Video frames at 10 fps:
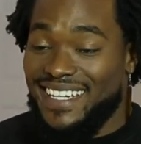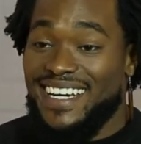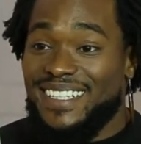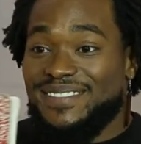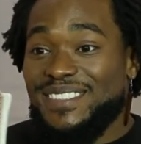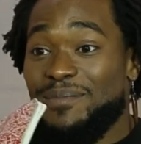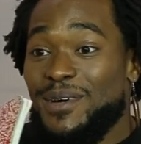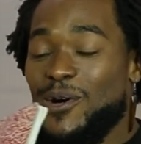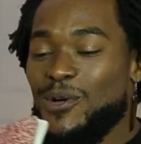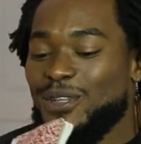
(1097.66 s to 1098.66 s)
yeah, so I'm
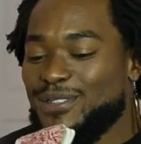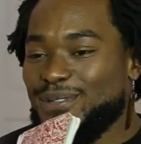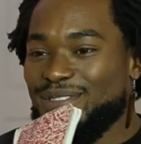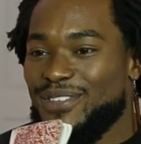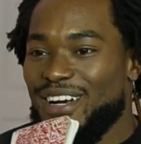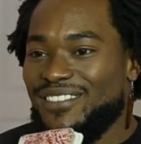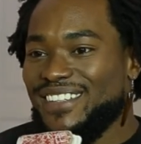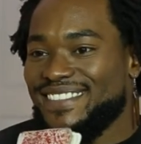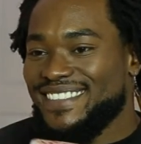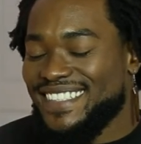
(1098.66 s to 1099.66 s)
gonna hold this one
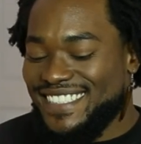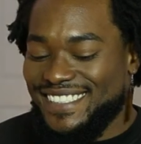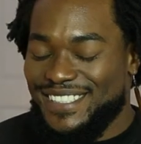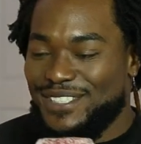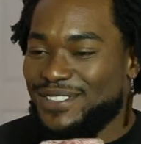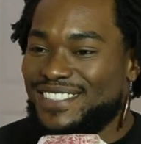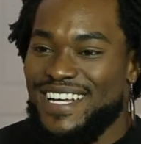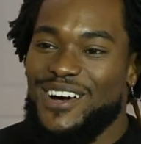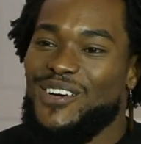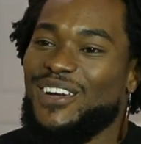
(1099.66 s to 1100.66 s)
forever. This one's
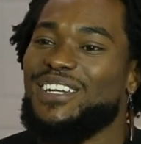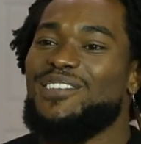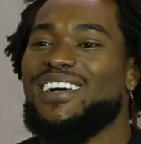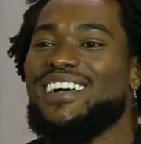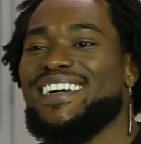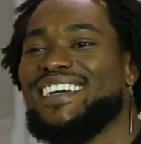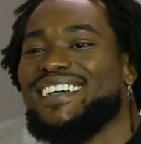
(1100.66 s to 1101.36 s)
not going anywhere.